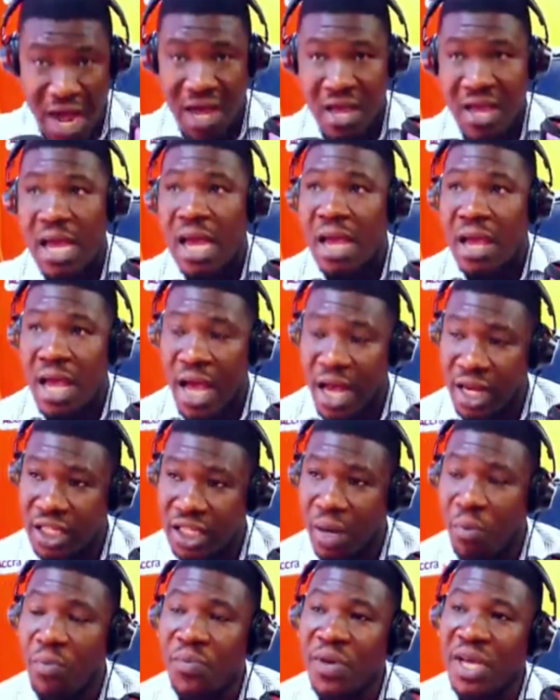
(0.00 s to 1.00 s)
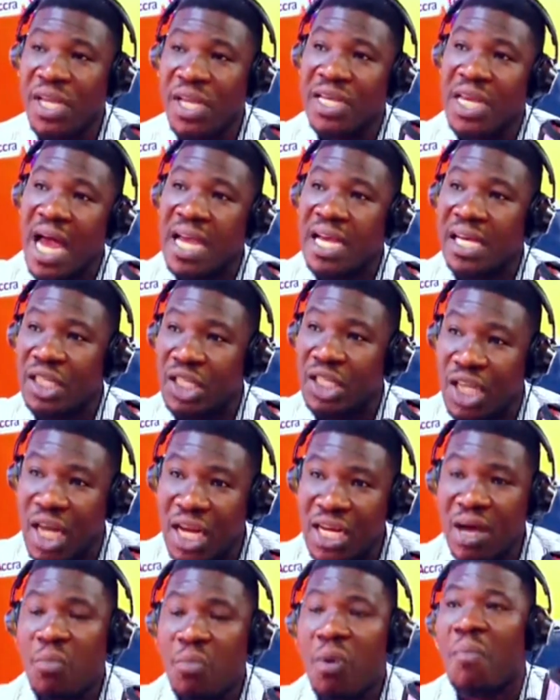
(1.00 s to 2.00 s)
A chamber me, you know, I
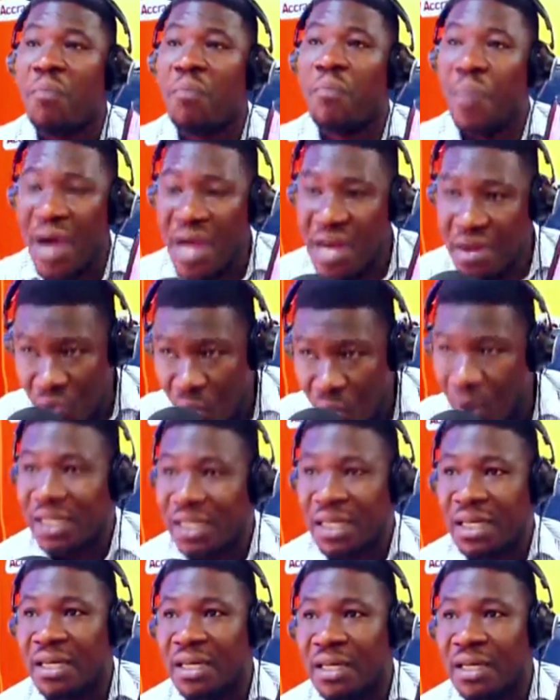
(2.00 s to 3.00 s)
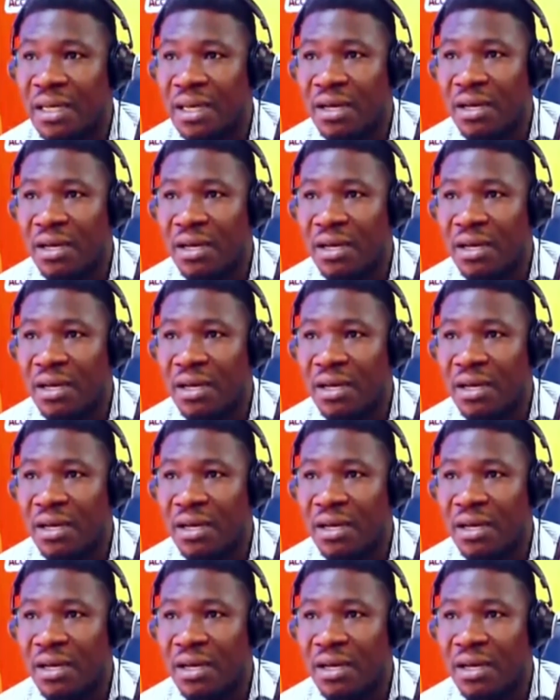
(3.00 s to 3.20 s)
shall hear mom pine be what it.